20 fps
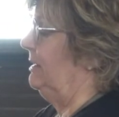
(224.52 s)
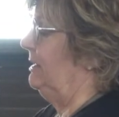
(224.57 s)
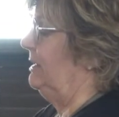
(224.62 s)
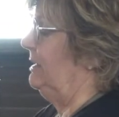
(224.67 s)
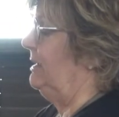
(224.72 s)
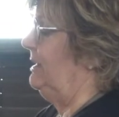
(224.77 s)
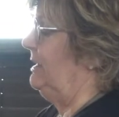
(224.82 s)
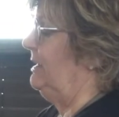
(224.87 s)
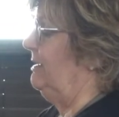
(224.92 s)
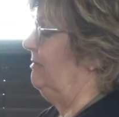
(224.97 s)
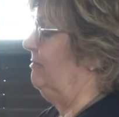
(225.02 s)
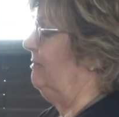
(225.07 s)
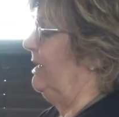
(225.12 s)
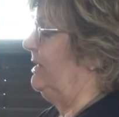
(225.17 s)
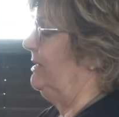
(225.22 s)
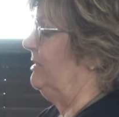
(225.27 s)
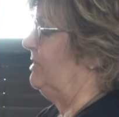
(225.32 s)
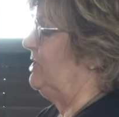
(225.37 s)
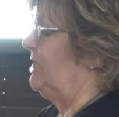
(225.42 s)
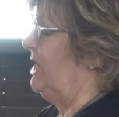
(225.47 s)
any
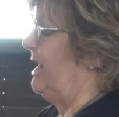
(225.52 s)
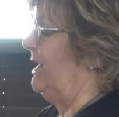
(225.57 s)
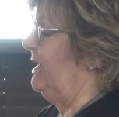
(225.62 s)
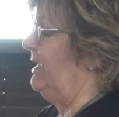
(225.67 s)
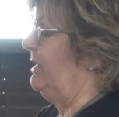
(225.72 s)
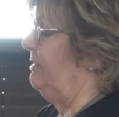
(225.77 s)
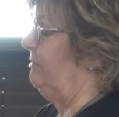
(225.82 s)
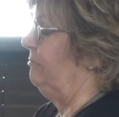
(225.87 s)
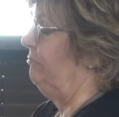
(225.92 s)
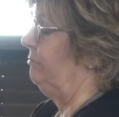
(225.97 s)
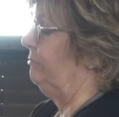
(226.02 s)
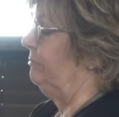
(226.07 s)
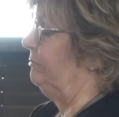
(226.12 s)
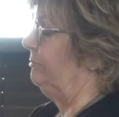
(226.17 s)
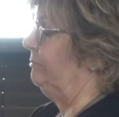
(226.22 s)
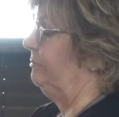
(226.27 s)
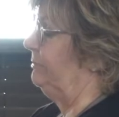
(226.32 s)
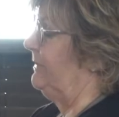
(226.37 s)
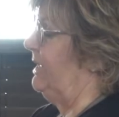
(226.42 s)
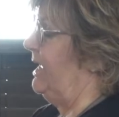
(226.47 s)
like jagged
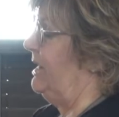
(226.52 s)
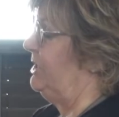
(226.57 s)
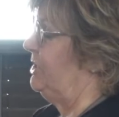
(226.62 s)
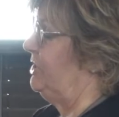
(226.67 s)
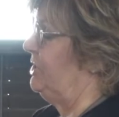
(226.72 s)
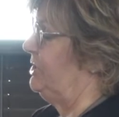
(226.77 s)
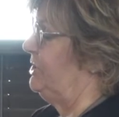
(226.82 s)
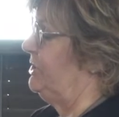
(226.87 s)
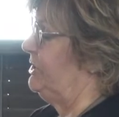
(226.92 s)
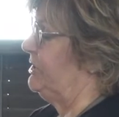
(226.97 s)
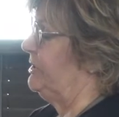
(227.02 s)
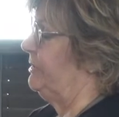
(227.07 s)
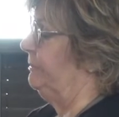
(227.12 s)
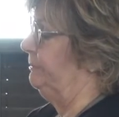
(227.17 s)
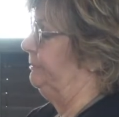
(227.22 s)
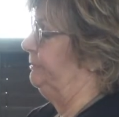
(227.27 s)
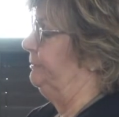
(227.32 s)
edges